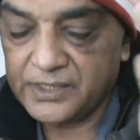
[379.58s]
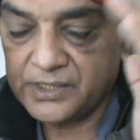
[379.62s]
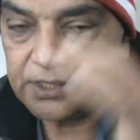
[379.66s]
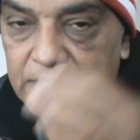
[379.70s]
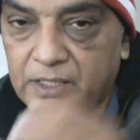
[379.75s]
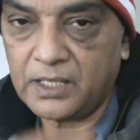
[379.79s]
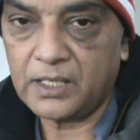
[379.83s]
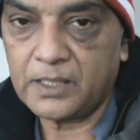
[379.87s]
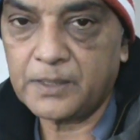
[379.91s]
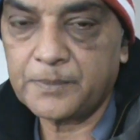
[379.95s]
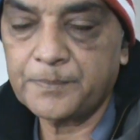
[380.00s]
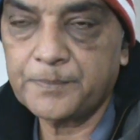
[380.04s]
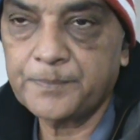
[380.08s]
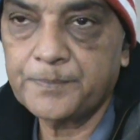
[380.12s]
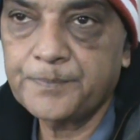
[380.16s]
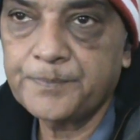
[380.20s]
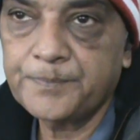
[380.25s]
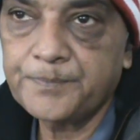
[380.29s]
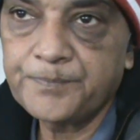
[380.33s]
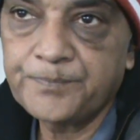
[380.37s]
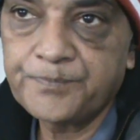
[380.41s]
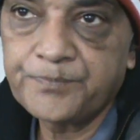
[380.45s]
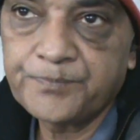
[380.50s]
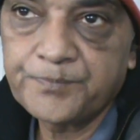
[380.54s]
star.
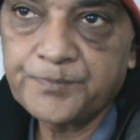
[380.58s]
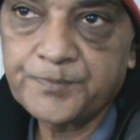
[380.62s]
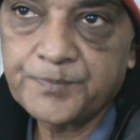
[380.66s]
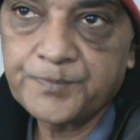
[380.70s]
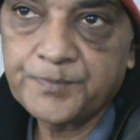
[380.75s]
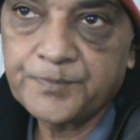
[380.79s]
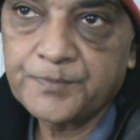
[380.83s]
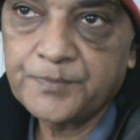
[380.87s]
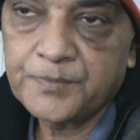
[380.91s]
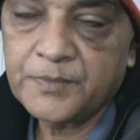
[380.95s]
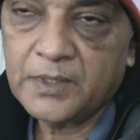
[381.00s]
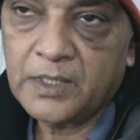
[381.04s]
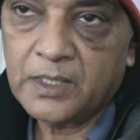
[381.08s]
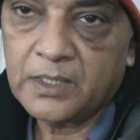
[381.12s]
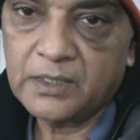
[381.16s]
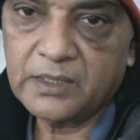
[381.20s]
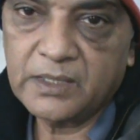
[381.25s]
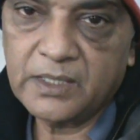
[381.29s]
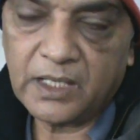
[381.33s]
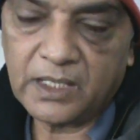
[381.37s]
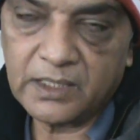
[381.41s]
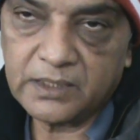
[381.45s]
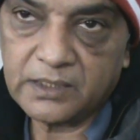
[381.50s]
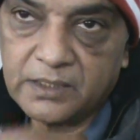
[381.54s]

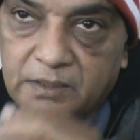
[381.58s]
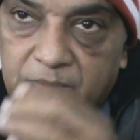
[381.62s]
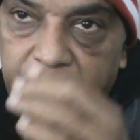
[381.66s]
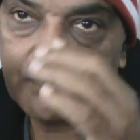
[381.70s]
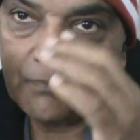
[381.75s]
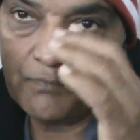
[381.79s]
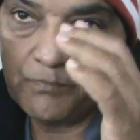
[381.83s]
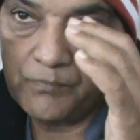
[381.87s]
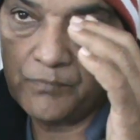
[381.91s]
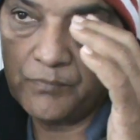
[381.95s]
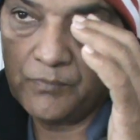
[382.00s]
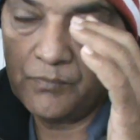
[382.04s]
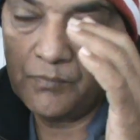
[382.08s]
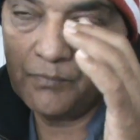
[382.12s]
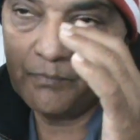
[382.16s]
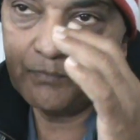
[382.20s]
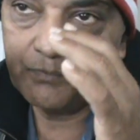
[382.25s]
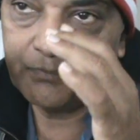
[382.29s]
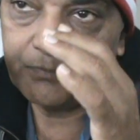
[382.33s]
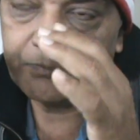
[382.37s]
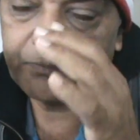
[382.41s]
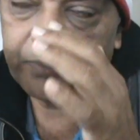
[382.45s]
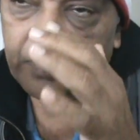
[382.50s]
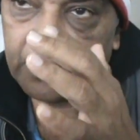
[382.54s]
That
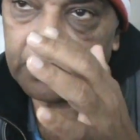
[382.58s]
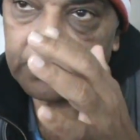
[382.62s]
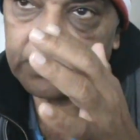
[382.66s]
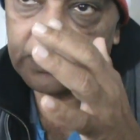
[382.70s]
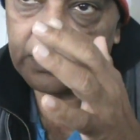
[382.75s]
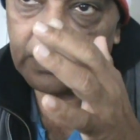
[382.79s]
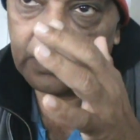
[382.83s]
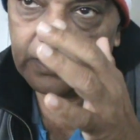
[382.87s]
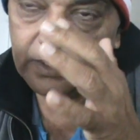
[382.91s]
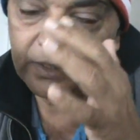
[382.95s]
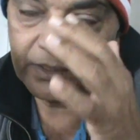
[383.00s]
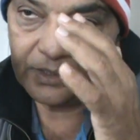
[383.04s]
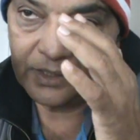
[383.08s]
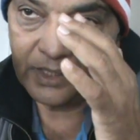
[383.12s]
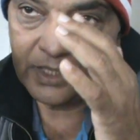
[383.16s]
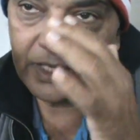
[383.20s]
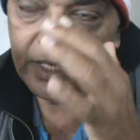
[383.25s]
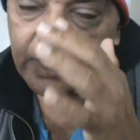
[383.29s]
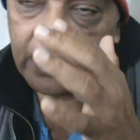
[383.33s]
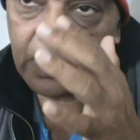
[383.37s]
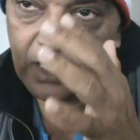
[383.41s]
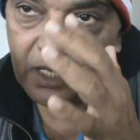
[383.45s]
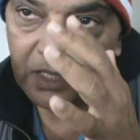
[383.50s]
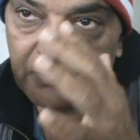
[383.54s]
person,
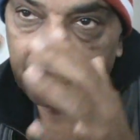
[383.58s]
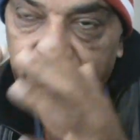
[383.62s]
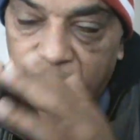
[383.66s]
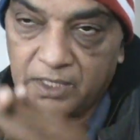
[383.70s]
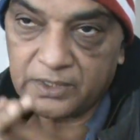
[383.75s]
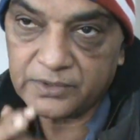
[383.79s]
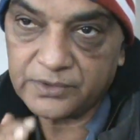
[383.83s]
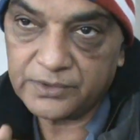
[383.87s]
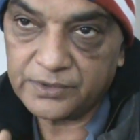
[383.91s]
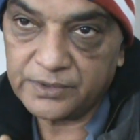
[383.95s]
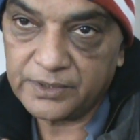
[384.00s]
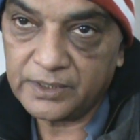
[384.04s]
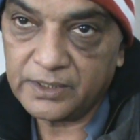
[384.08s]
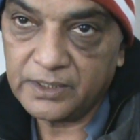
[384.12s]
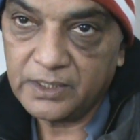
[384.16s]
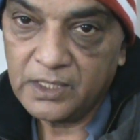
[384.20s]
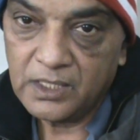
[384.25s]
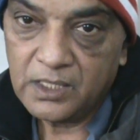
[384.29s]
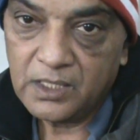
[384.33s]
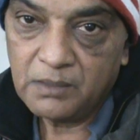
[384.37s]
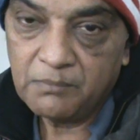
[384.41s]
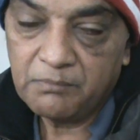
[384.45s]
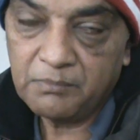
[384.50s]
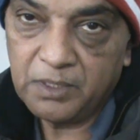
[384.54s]
he can't walk today.
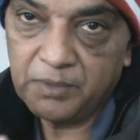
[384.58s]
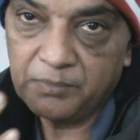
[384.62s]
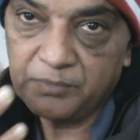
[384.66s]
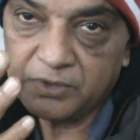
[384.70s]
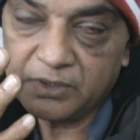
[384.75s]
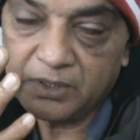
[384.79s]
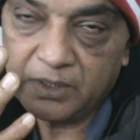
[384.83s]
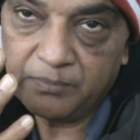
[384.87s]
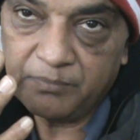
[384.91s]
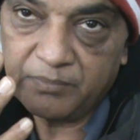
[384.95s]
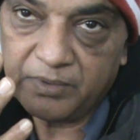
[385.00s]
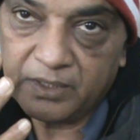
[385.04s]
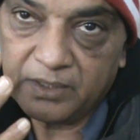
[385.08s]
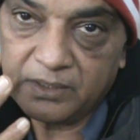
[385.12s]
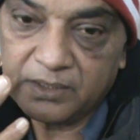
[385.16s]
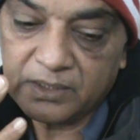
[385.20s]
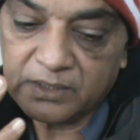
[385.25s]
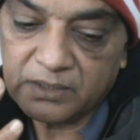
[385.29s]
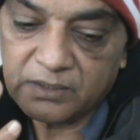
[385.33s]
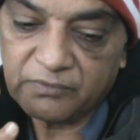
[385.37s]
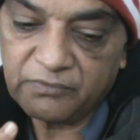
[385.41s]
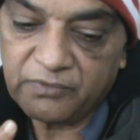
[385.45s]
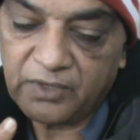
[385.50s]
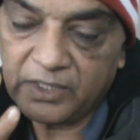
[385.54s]
My Muslim
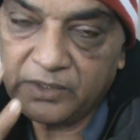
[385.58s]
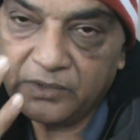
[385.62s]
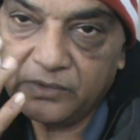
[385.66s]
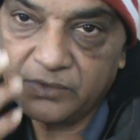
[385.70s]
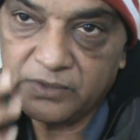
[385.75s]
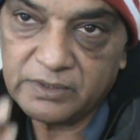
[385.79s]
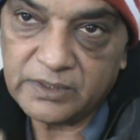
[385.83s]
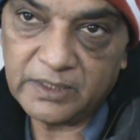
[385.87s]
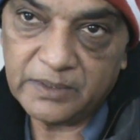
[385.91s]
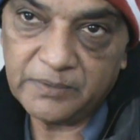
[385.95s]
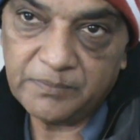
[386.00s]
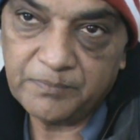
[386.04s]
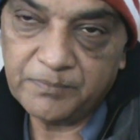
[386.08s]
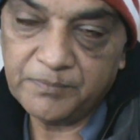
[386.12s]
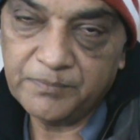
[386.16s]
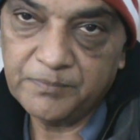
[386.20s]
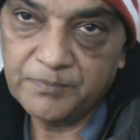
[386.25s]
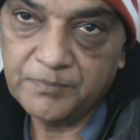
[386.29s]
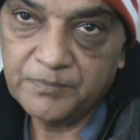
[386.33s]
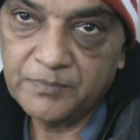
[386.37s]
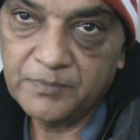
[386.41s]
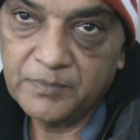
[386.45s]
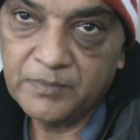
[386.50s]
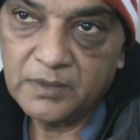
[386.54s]
brothers, why you sleep?
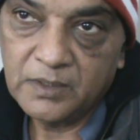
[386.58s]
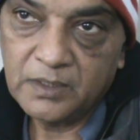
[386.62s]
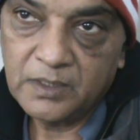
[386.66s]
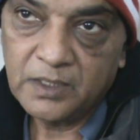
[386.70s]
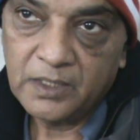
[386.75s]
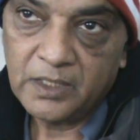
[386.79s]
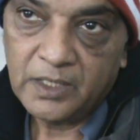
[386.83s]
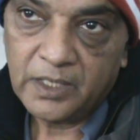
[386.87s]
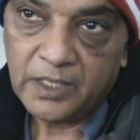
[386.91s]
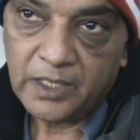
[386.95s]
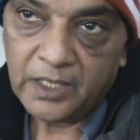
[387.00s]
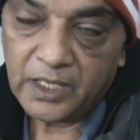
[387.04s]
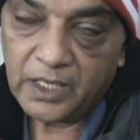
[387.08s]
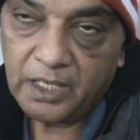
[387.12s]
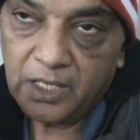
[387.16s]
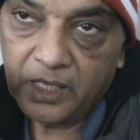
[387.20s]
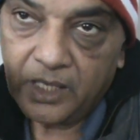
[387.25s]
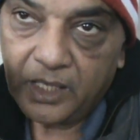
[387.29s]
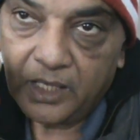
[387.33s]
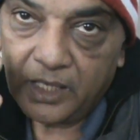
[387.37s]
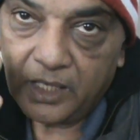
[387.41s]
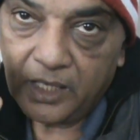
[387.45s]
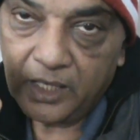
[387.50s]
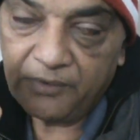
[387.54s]

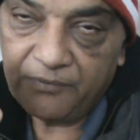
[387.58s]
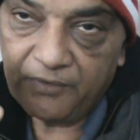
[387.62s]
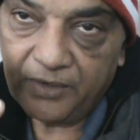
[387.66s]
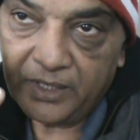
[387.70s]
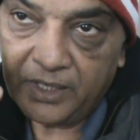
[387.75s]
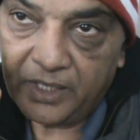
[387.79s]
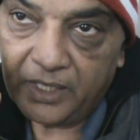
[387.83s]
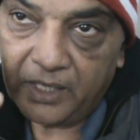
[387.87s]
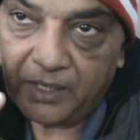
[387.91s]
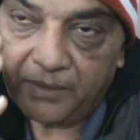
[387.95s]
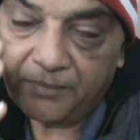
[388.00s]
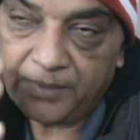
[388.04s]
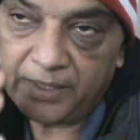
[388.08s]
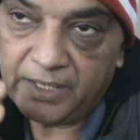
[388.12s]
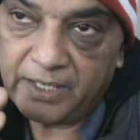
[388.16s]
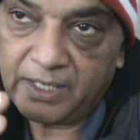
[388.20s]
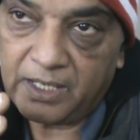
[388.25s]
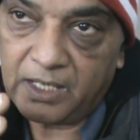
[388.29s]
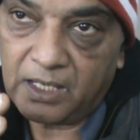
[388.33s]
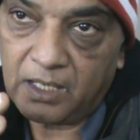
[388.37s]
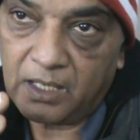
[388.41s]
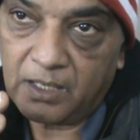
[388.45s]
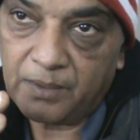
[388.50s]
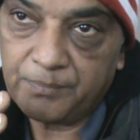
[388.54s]
Even in
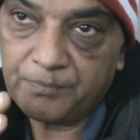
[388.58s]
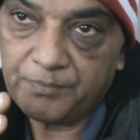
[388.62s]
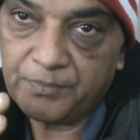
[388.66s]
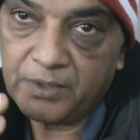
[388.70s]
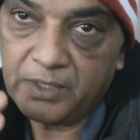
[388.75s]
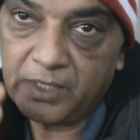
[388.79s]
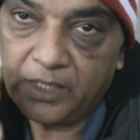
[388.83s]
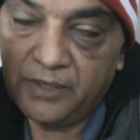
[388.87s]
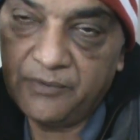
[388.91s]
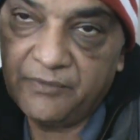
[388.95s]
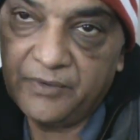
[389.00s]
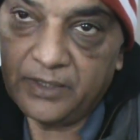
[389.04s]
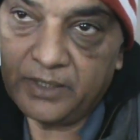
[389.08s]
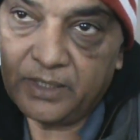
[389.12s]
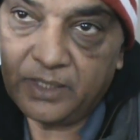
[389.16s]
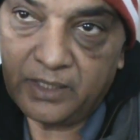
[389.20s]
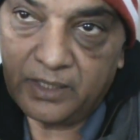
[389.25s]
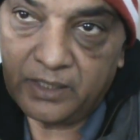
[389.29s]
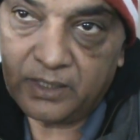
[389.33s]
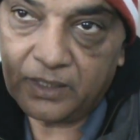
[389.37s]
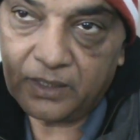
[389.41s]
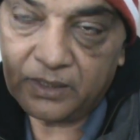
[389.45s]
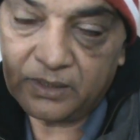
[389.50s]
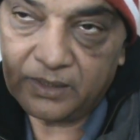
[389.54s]
America, even
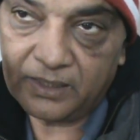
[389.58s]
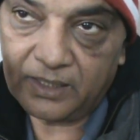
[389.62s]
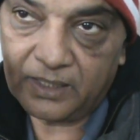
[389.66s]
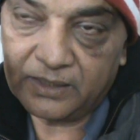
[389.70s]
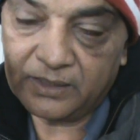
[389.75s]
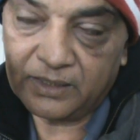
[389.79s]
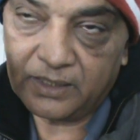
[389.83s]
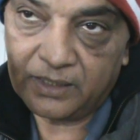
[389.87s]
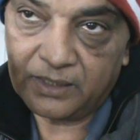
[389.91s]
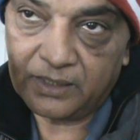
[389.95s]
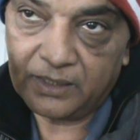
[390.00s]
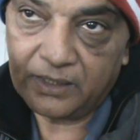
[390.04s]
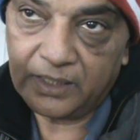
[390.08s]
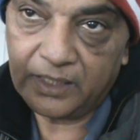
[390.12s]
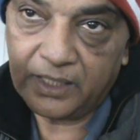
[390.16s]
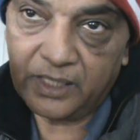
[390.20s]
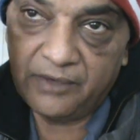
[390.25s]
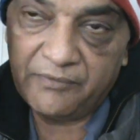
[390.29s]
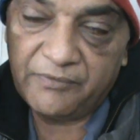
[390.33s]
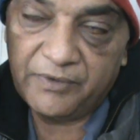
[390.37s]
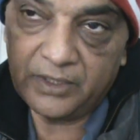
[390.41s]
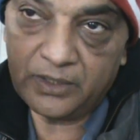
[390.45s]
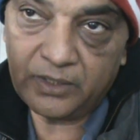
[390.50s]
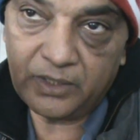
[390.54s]
in London,
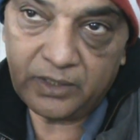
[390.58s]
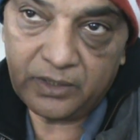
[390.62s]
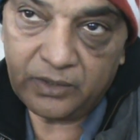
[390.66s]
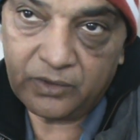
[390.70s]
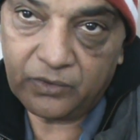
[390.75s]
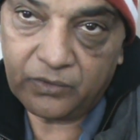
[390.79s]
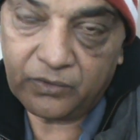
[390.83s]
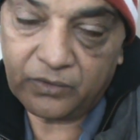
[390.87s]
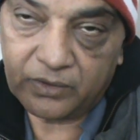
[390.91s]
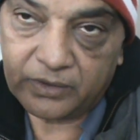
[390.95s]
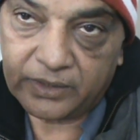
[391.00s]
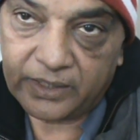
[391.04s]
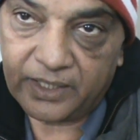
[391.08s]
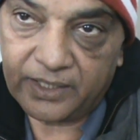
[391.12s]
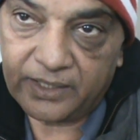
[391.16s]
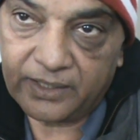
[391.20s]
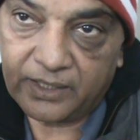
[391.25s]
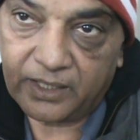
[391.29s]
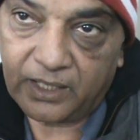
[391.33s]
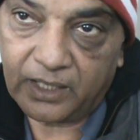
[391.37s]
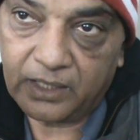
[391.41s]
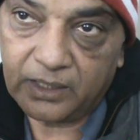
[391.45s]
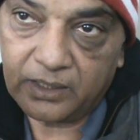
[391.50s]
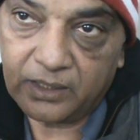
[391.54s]
even in, you know,
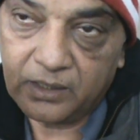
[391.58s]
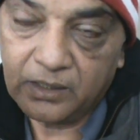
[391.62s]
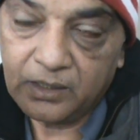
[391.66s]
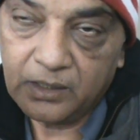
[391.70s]
Canada,